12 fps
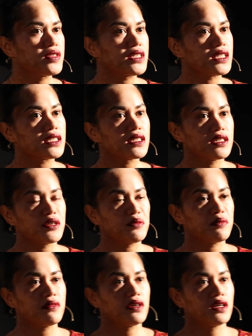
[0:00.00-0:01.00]

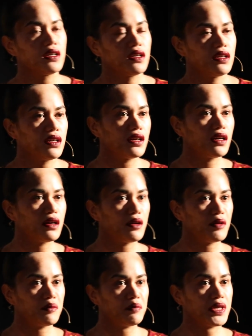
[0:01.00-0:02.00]
system
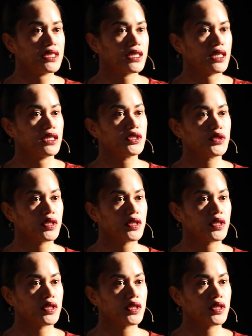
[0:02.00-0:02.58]
basically